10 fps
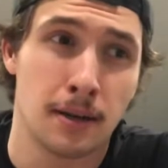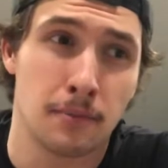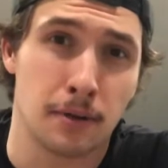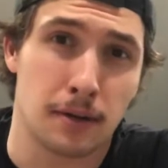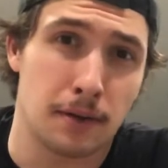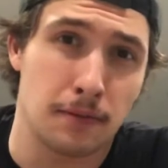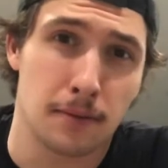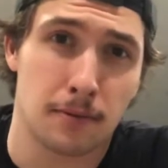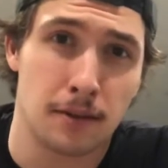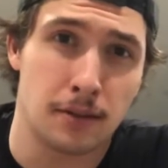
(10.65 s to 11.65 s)
point guard for the
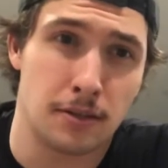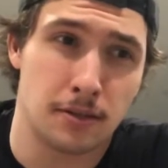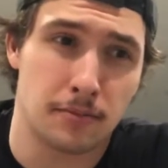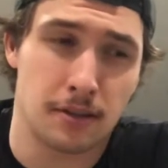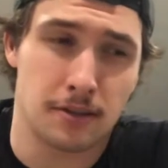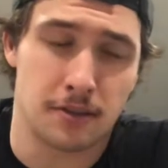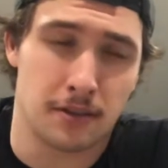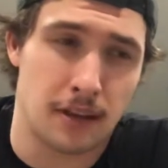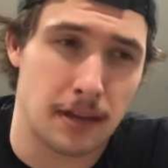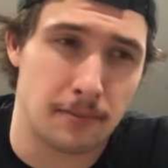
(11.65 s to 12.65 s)
Portland Trail Blazers of the
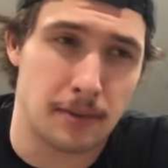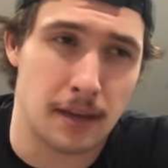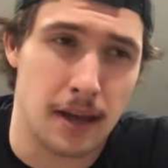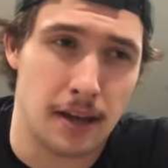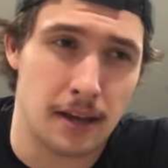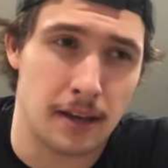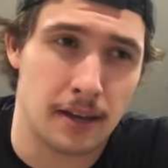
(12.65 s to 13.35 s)
NBA.